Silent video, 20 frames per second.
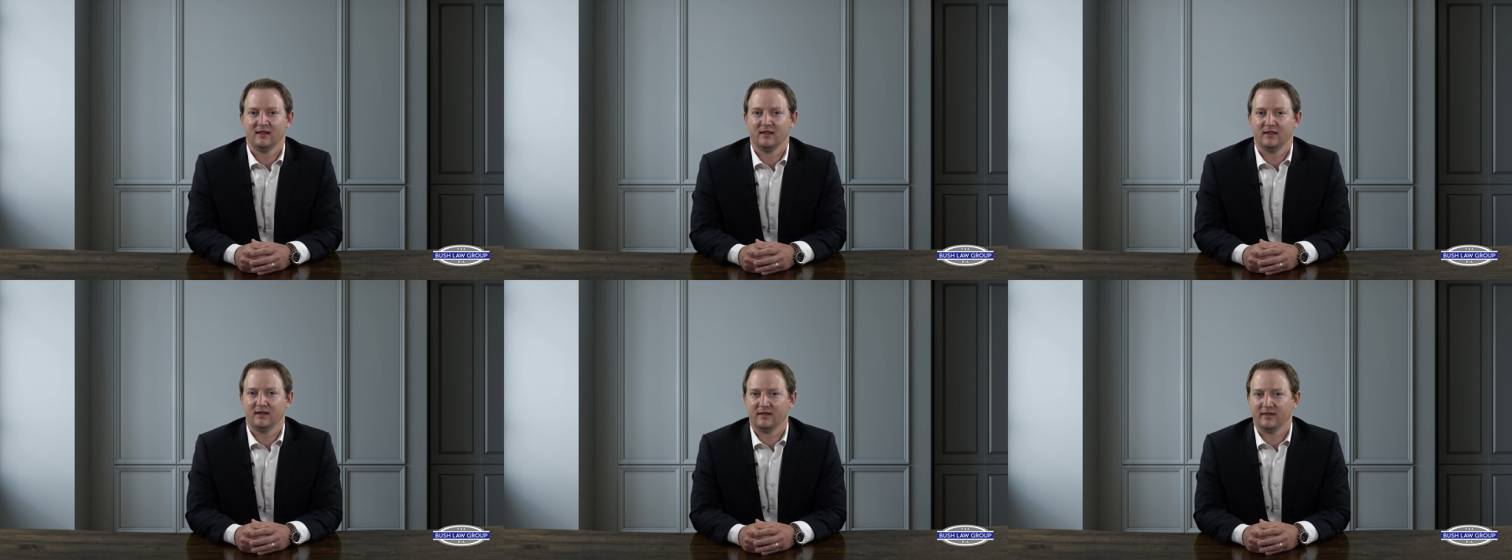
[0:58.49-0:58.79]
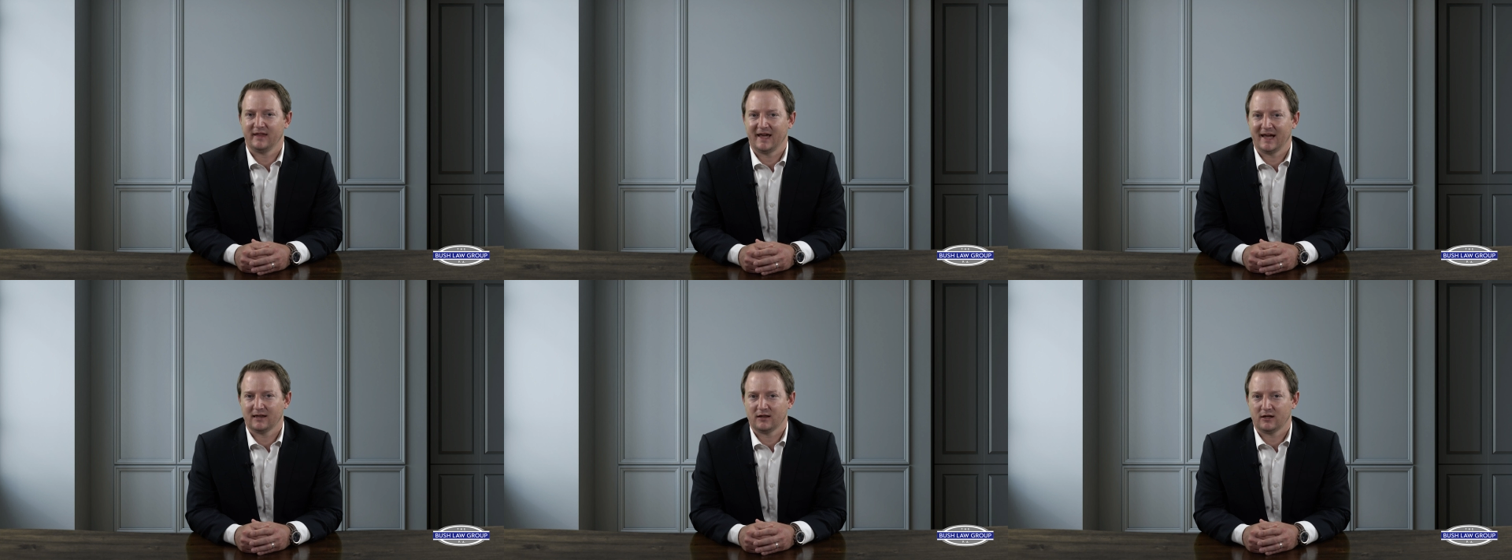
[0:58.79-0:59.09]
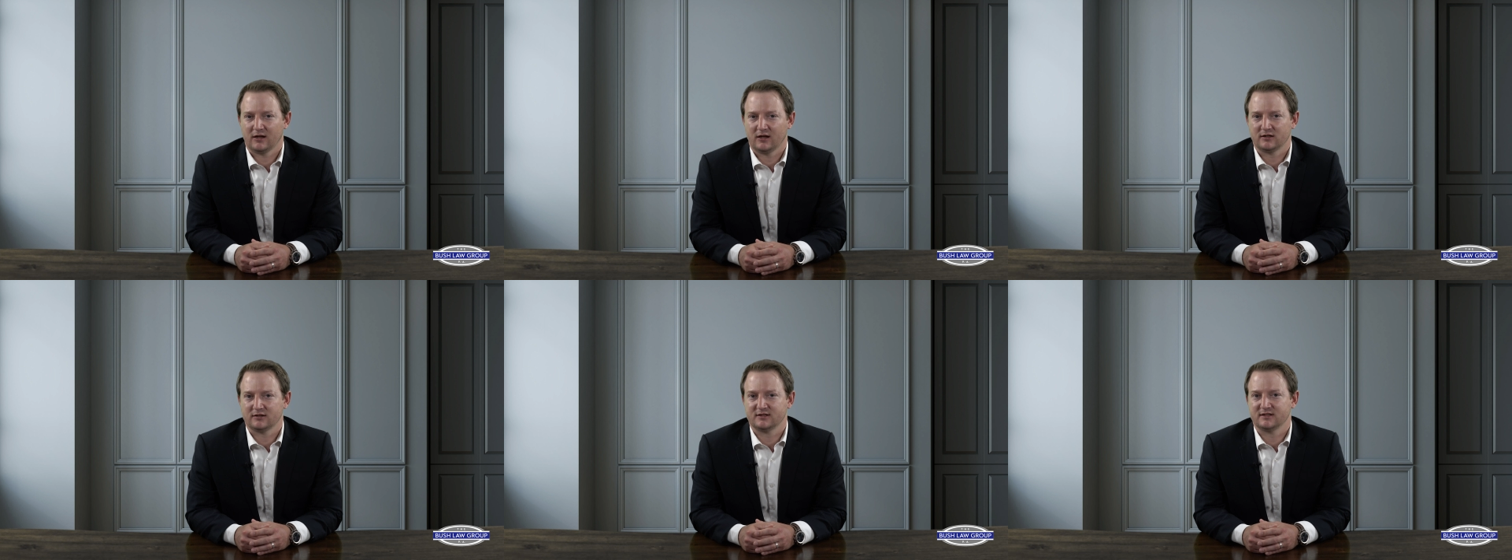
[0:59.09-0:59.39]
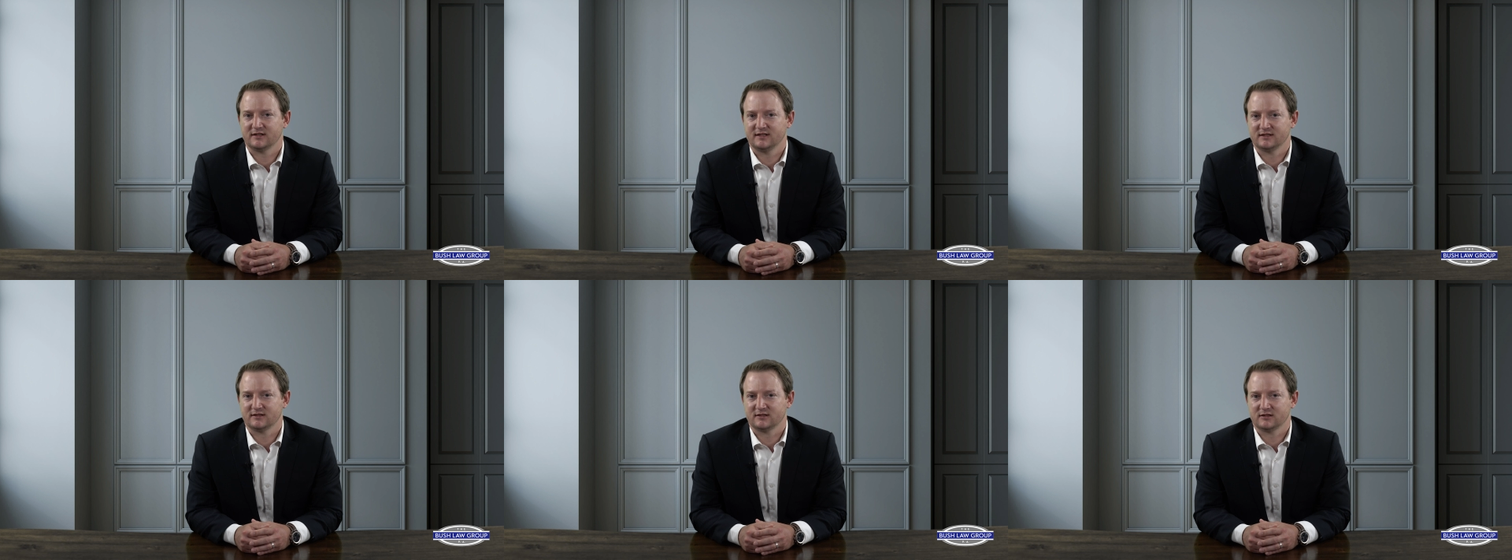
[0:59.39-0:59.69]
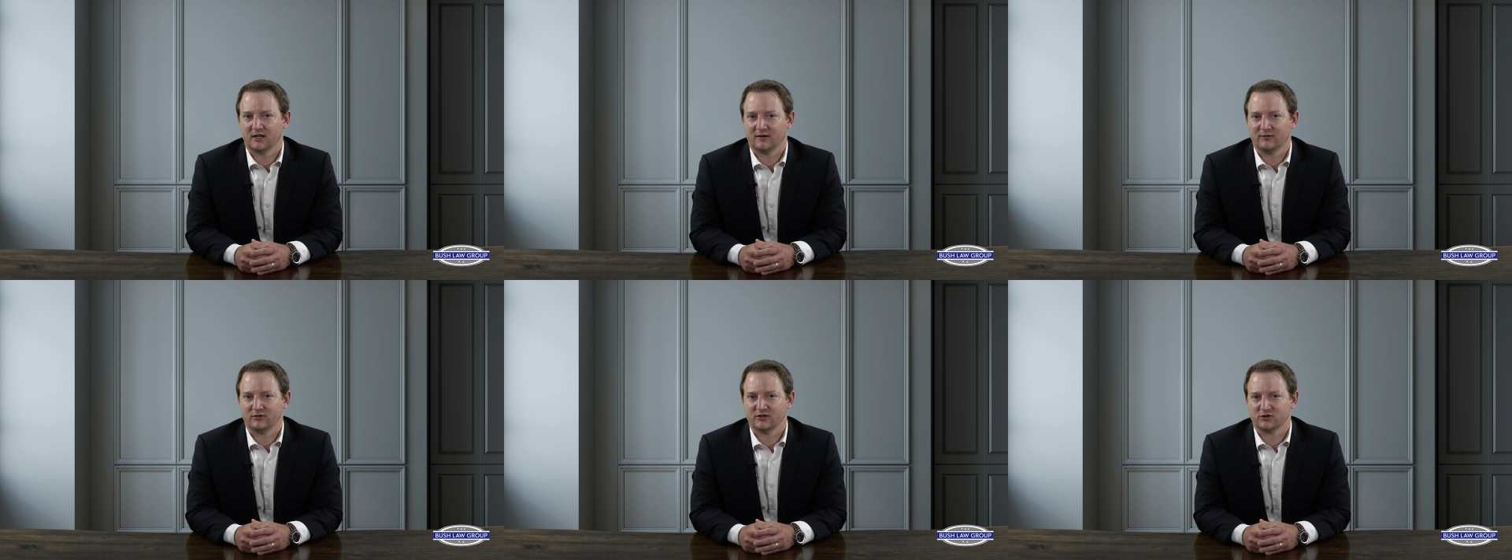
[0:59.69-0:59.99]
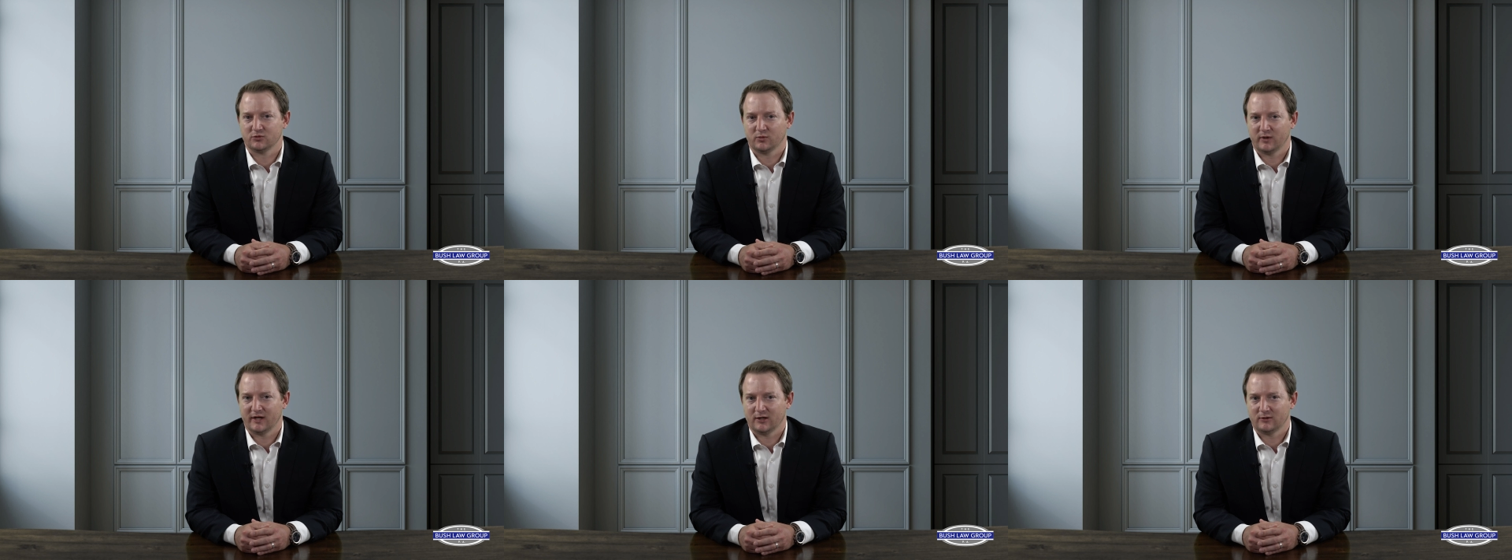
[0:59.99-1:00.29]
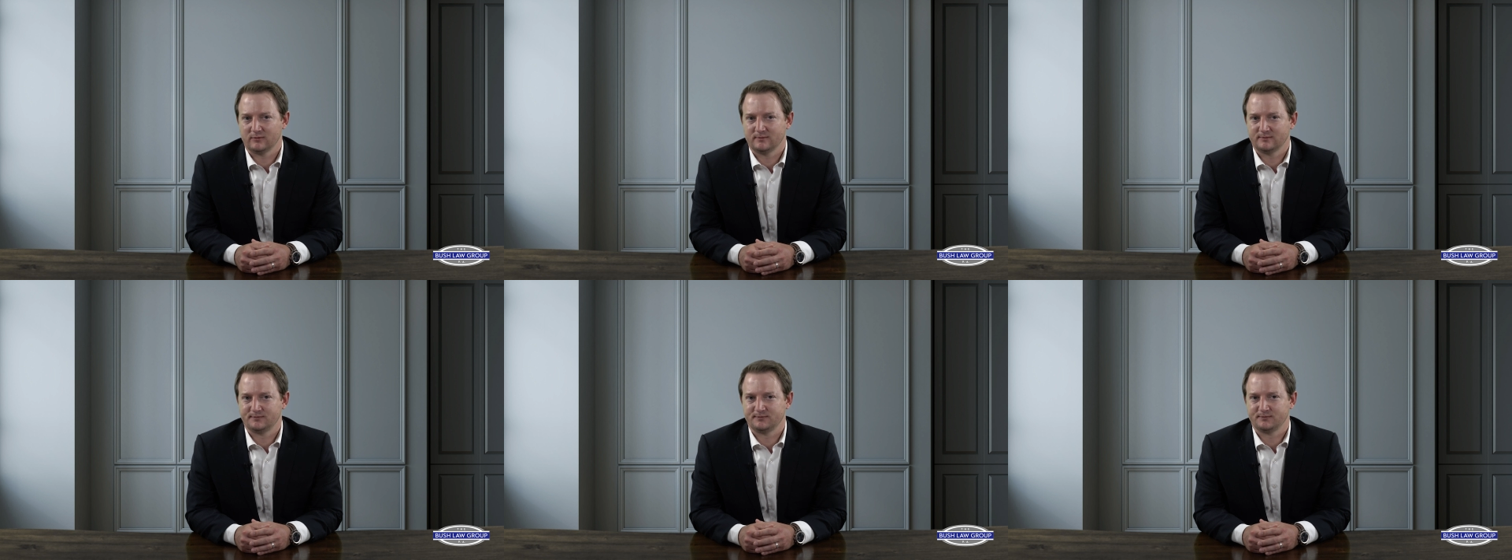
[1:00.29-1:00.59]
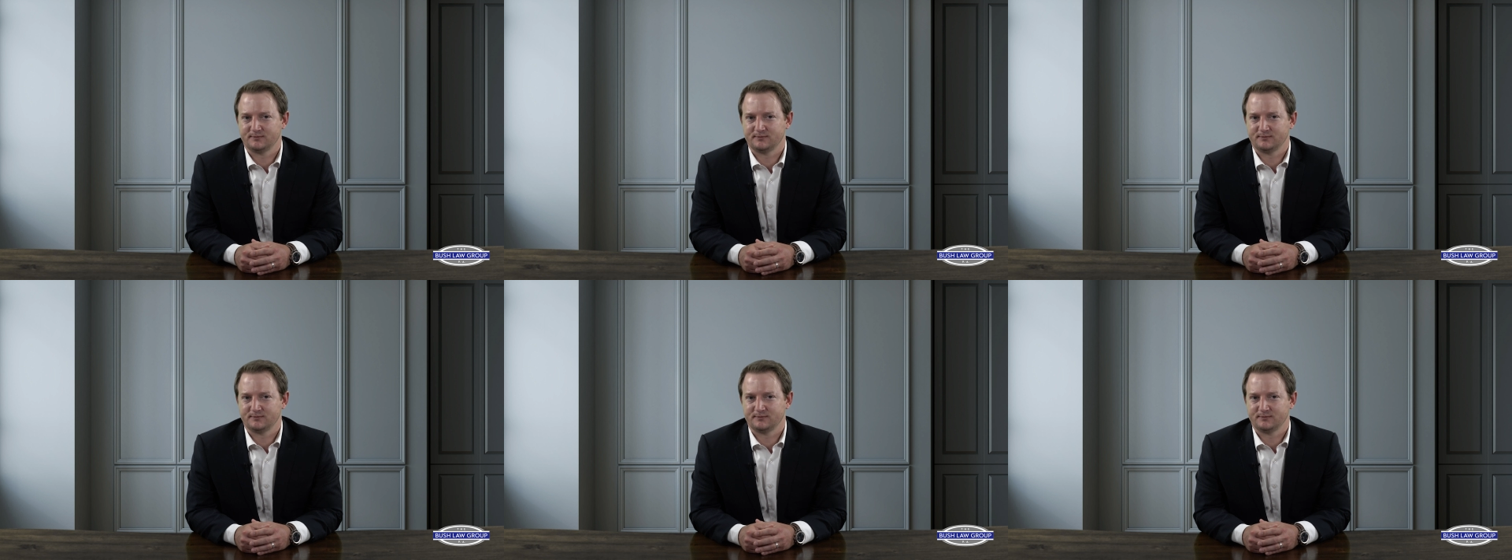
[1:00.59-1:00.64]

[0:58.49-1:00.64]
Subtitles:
then that loss is covered as well.